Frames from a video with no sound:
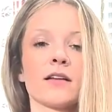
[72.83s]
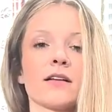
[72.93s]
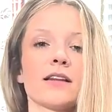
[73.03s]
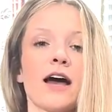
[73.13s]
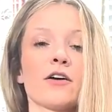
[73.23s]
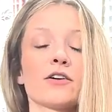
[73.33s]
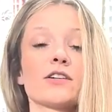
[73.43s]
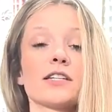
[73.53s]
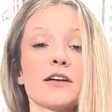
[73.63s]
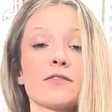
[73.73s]
Allow
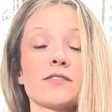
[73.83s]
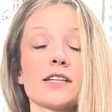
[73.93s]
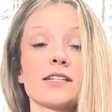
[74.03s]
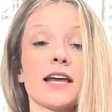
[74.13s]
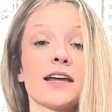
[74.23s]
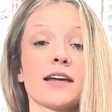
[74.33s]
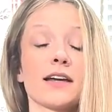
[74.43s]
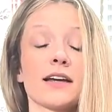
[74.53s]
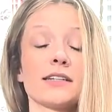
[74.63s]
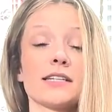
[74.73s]
yourself to
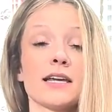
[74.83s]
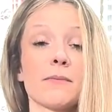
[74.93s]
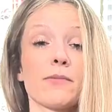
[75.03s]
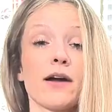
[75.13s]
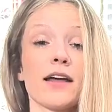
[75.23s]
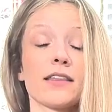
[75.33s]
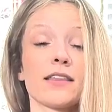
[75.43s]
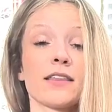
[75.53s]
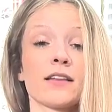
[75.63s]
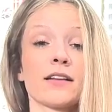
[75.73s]
take a deep
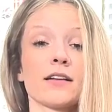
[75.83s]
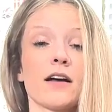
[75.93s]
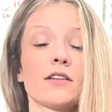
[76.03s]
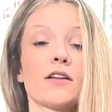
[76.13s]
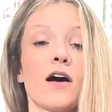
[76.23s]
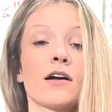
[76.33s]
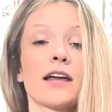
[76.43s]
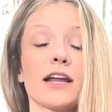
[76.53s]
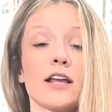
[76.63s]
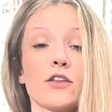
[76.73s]
breath,
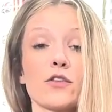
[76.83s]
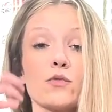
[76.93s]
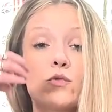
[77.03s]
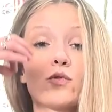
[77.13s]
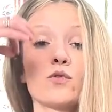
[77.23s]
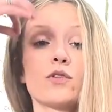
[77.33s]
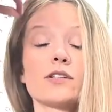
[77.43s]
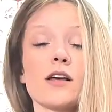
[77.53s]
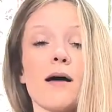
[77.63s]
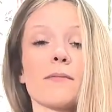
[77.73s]
elongating through the
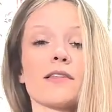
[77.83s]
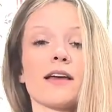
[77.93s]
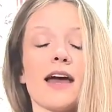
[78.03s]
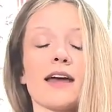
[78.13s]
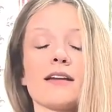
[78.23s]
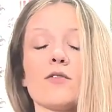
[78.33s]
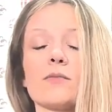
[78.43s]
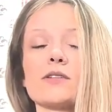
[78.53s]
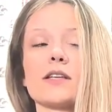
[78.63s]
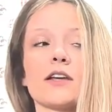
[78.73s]
top of the head,
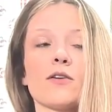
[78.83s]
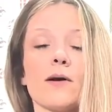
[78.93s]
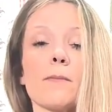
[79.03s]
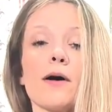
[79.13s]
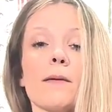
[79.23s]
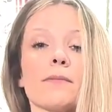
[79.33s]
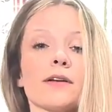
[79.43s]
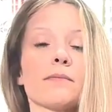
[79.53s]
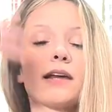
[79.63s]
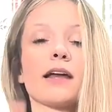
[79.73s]
almost like you're a
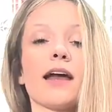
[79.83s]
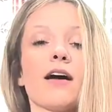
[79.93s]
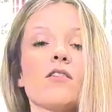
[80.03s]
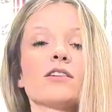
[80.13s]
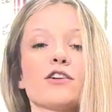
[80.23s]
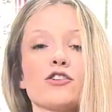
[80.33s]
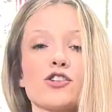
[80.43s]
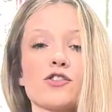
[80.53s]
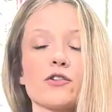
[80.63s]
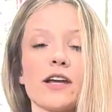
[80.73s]
puppet being held on a
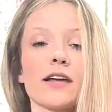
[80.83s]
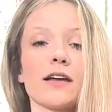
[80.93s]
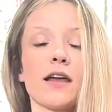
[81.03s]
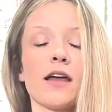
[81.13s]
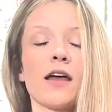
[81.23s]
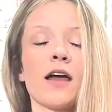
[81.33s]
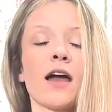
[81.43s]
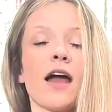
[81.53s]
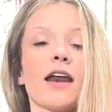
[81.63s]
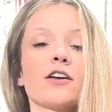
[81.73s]
string.
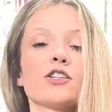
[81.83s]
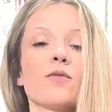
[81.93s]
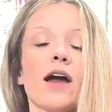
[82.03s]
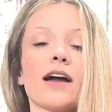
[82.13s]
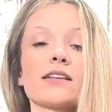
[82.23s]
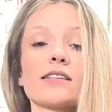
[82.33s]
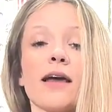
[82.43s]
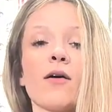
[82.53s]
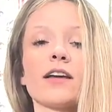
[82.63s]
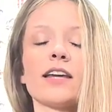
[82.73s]
And as you
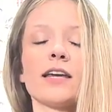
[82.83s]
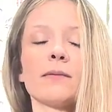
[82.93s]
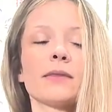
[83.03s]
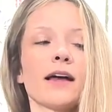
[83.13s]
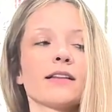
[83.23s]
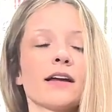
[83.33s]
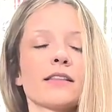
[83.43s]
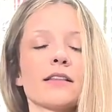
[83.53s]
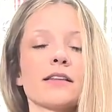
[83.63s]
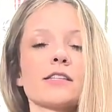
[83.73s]
exhale, keep that
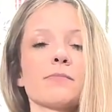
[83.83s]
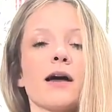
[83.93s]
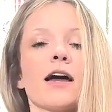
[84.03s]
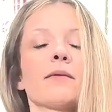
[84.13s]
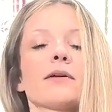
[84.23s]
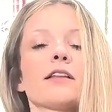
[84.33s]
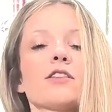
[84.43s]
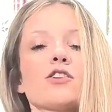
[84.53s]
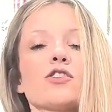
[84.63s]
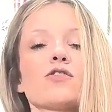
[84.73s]
length in the spine, but let
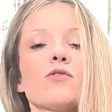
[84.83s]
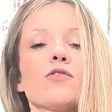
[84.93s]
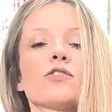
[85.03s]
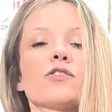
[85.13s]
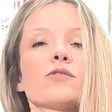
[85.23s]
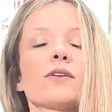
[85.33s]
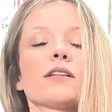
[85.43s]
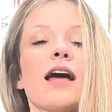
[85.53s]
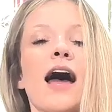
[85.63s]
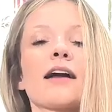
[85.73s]
the shoulders
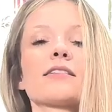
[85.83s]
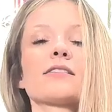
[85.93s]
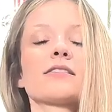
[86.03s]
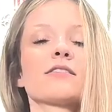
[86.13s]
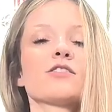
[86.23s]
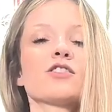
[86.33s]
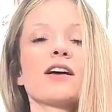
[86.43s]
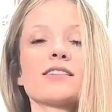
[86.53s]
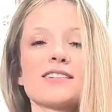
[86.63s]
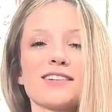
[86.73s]
relax
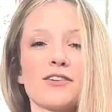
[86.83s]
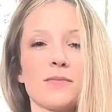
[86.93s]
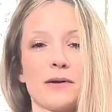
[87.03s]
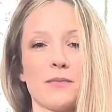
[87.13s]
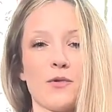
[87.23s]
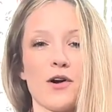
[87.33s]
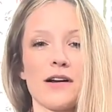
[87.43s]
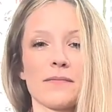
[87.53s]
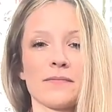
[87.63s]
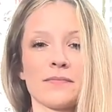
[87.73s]
just a little bit more.